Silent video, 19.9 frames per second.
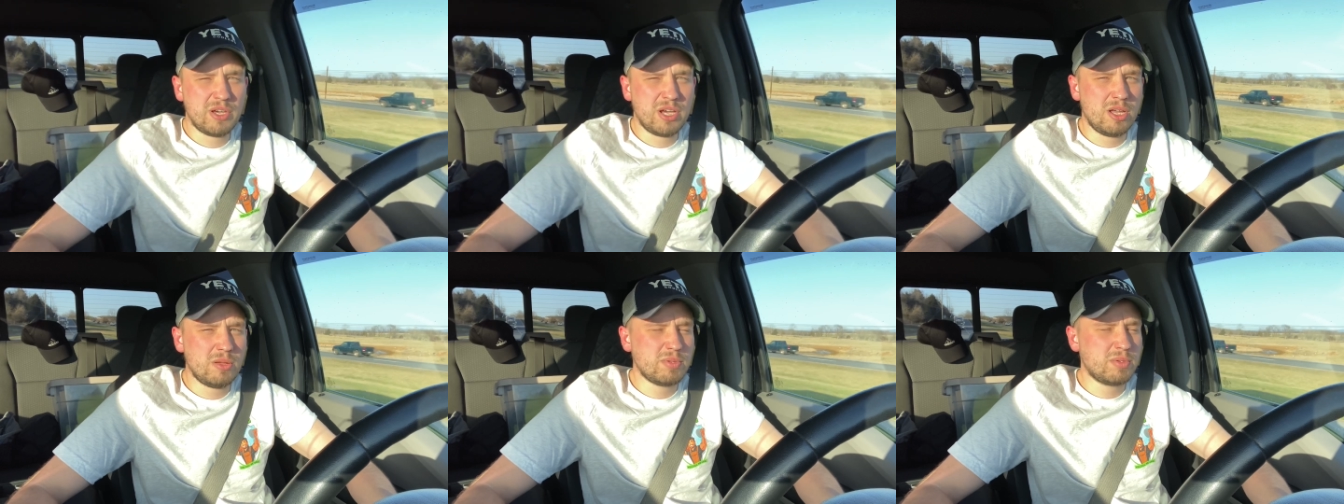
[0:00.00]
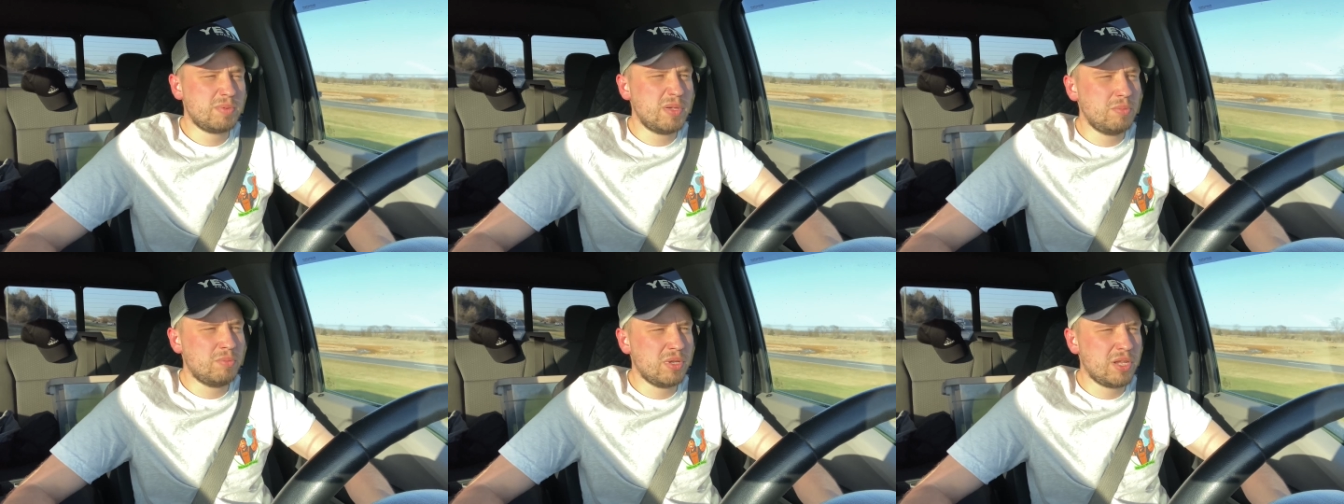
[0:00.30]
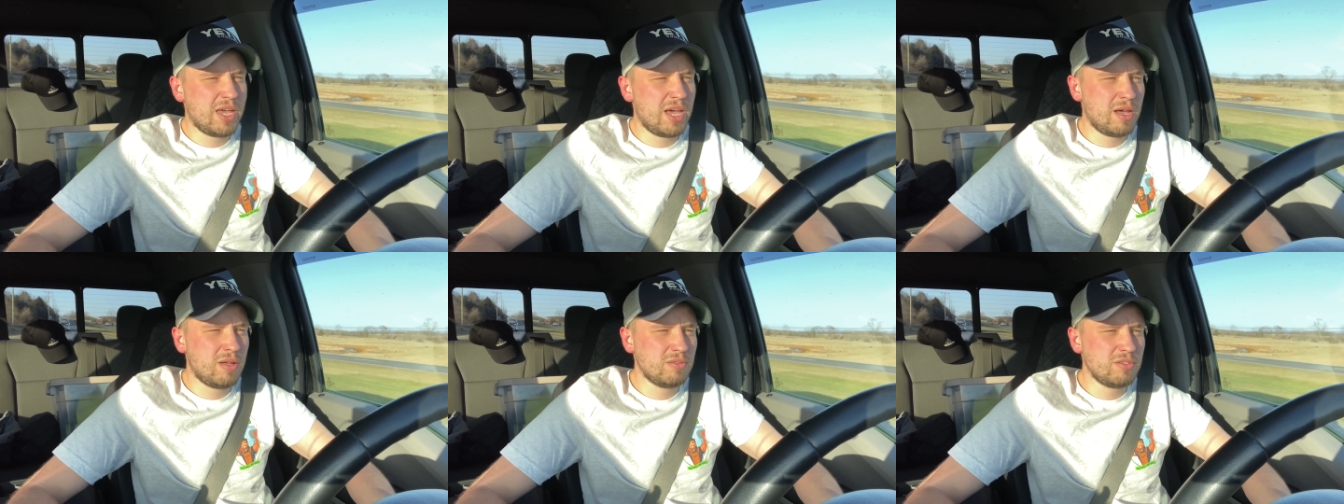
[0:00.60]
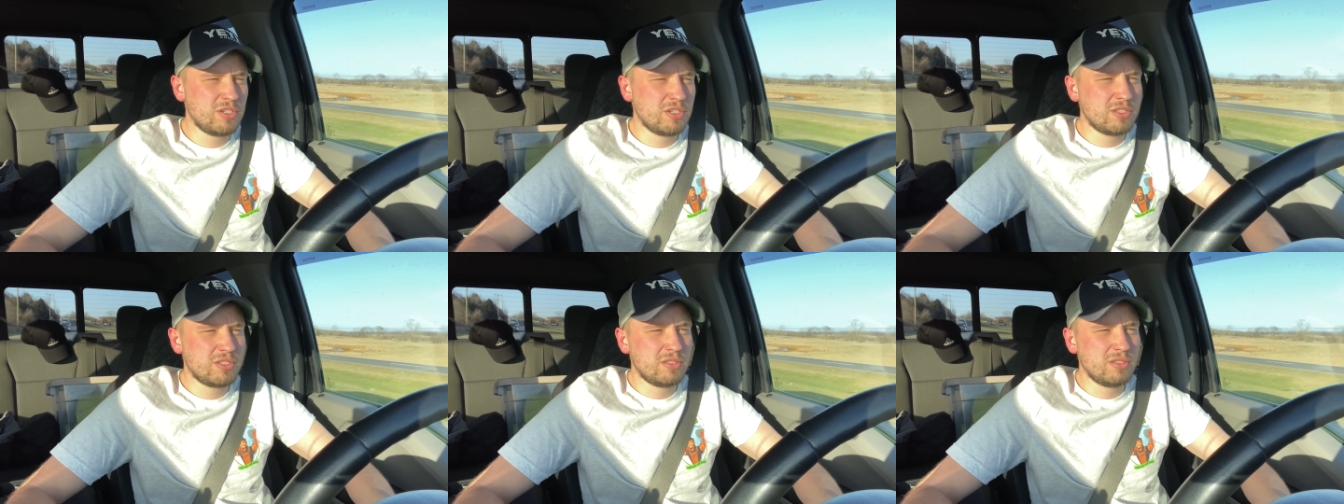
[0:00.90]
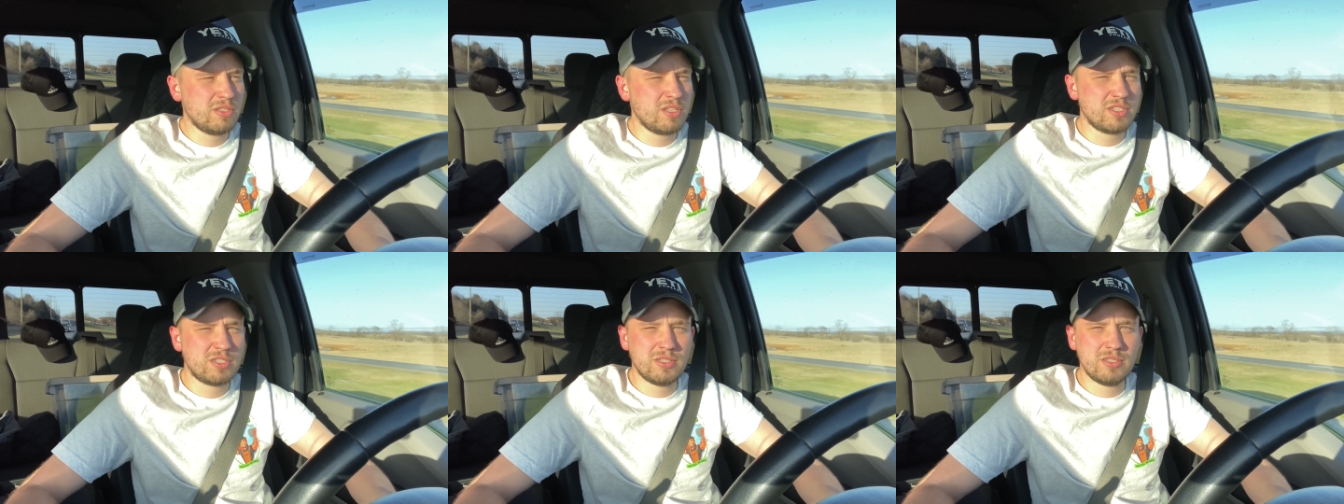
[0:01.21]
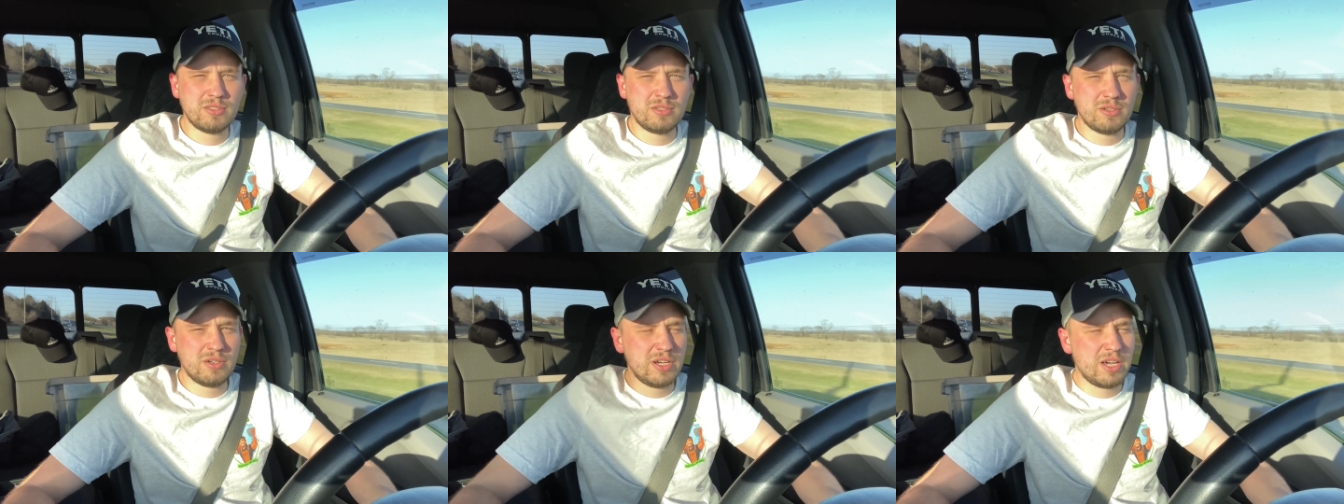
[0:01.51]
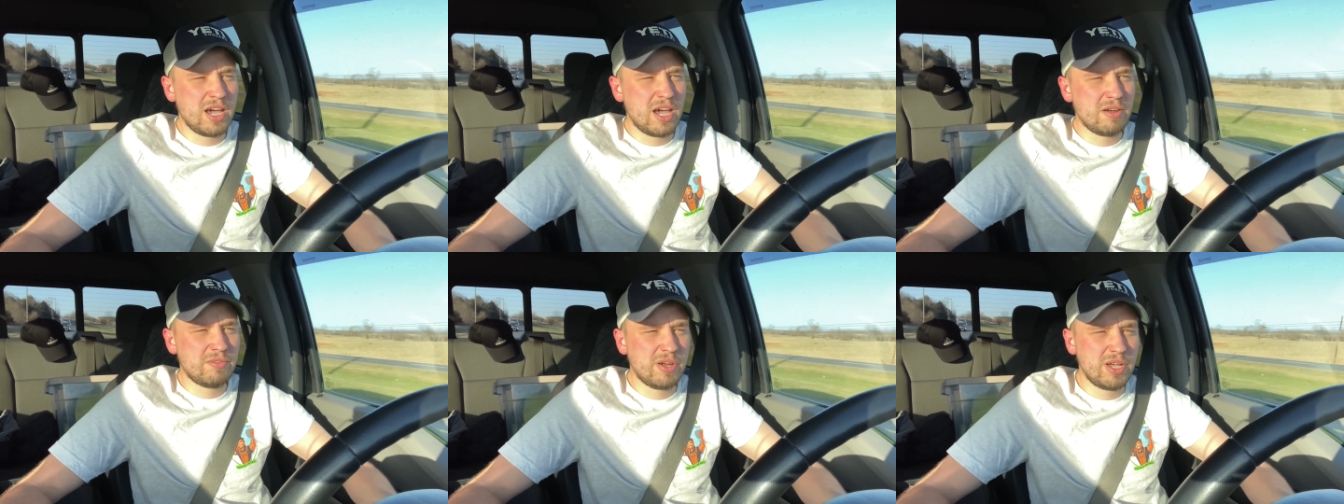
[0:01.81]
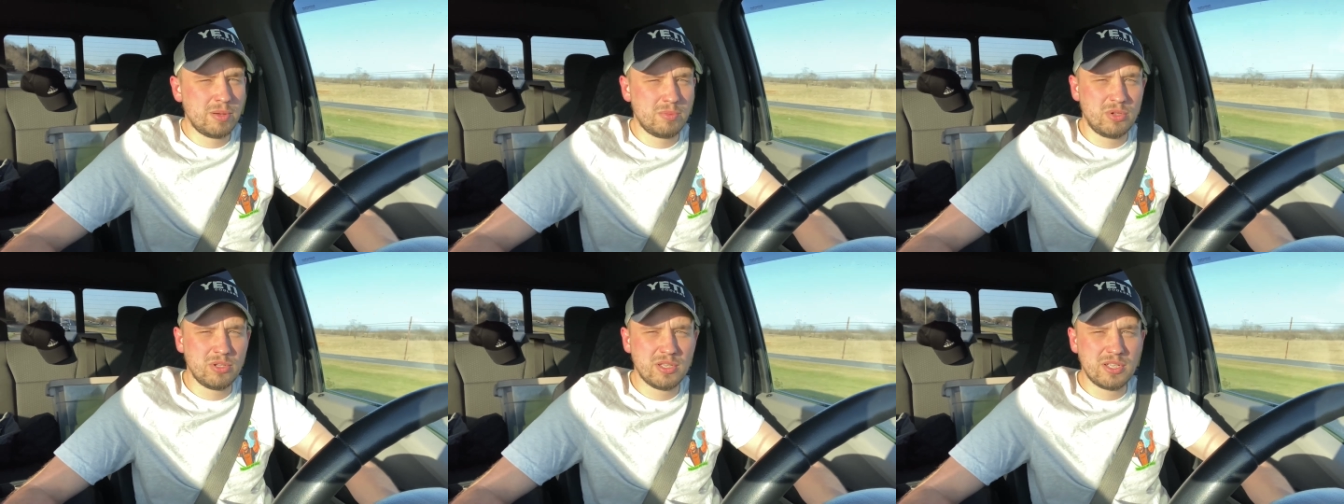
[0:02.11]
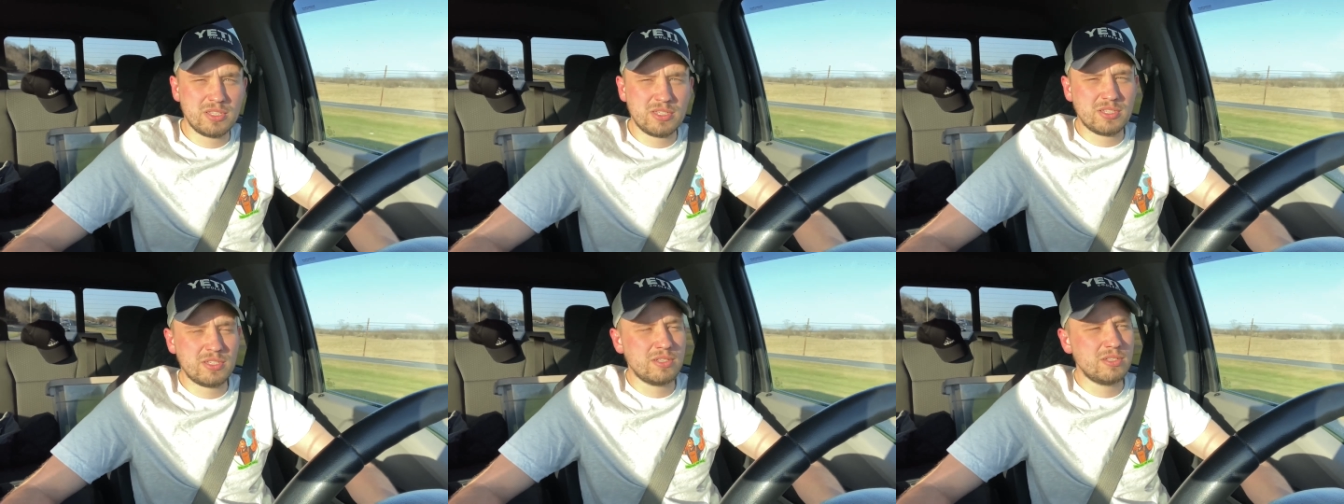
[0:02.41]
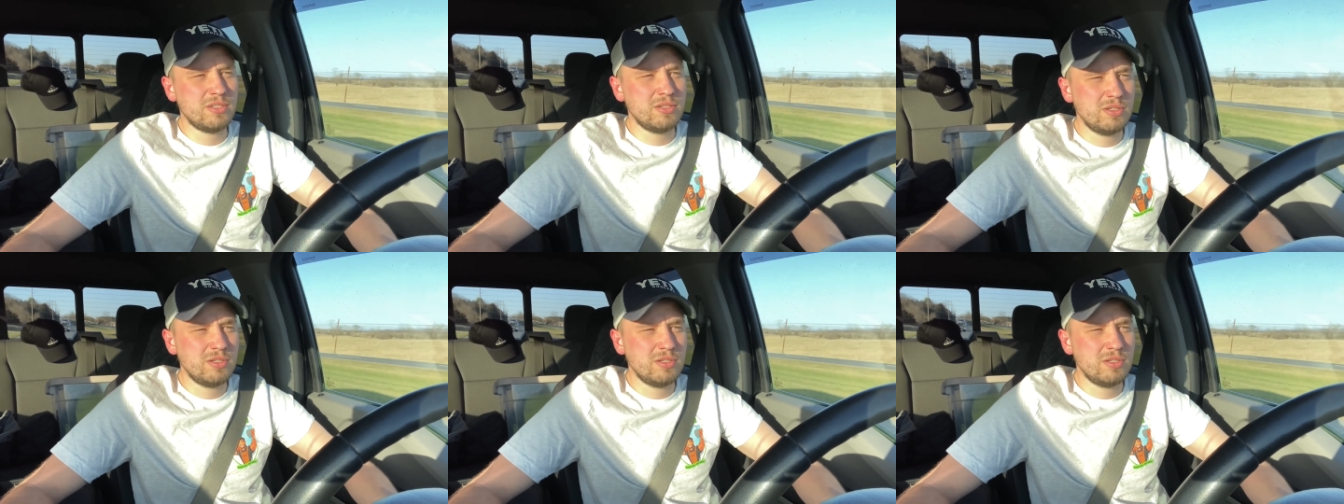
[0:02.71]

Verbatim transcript: helps people out just listening to a guy ramble that's